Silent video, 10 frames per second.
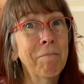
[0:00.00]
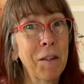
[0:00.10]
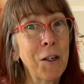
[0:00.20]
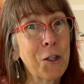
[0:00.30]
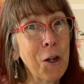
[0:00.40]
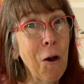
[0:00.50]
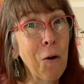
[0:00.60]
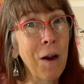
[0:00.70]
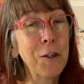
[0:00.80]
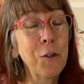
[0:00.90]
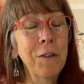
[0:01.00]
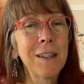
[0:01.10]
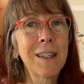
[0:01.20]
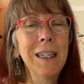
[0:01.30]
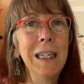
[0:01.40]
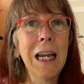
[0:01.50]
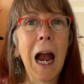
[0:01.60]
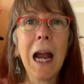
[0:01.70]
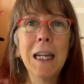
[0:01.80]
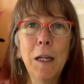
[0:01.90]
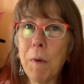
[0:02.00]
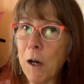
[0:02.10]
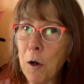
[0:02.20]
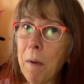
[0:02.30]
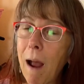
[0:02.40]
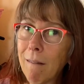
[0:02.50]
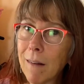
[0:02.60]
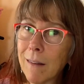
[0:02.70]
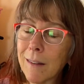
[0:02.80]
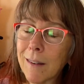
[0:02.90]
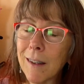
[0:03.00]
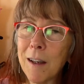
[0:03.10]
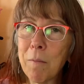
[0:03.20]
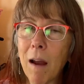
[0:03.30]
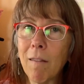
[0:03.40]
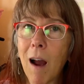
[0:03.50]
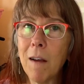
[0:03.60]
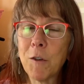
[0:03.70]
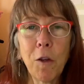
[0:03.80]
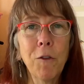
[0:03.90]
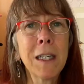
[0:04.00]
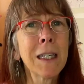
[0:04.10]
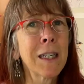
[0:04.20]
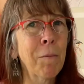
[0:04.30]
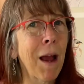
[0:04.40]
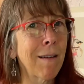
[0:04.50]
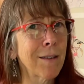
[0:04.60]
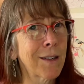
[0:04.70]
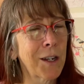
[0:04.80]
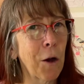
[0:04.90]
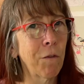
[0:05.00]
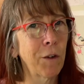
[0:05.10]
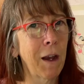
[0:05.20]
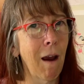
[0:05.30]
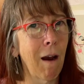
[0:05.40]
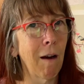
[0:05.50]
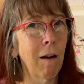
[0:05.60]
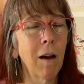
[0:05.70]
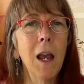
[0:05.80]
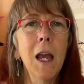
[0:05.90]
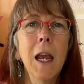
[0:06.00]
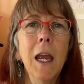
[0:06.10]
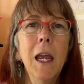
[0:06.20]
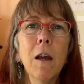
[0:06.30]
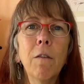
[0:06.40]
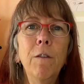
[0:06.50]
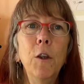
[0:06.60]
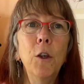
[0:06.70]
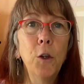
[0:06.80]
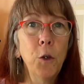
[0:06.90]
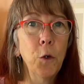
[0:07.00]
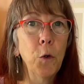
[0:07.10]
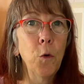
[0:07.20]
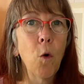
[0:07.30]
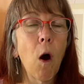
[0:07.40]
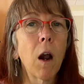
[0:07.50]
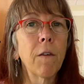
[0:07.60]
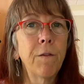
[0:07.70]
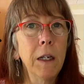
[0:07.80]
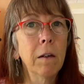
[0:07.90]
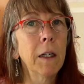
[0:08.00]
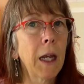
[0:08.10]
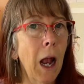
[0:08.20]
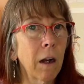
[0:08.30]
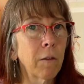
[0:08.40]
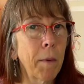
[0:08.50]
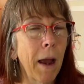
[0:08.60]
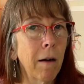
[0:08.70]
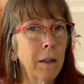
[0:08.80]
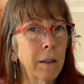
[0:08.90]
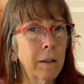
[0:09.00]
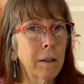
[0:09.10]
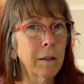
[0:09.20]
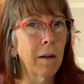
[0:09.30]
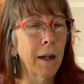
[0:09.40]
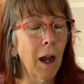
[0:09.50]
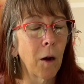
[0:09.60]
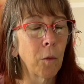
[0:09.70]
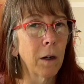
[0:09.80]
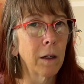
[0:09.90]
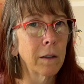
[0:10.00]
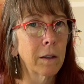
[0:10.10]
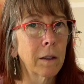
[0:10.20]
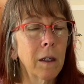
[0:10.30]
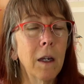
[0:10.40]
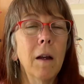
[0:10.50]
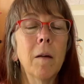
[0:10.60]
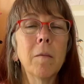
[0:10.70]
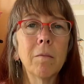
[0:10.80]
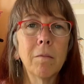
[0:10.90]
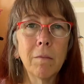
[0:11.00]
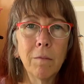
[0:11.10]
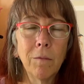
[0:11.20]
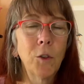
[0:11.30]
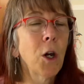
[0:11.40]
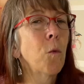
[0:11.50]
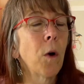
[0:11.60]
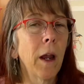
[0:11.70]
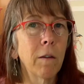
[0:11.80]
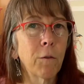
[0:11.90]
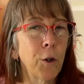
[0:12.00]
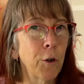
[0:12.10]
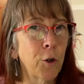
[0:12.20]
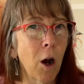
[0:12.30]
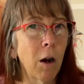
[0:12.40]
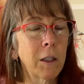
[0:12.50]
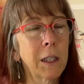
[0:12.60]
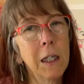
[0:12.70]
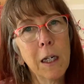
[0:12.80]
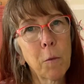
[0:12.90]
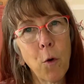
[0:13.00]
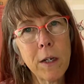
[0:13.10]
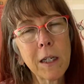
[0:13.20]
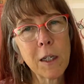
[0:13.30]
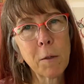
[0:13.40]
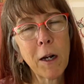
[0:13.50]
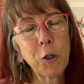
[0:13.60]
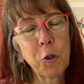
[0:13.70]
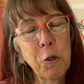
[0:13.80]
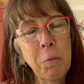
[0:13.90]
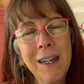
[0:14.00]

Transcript: So, as you can see, I need better balance in my life. So this is about self-care. If you are feeling out of balance like I was, don't wait for your dog to eat a poisonous mushroom.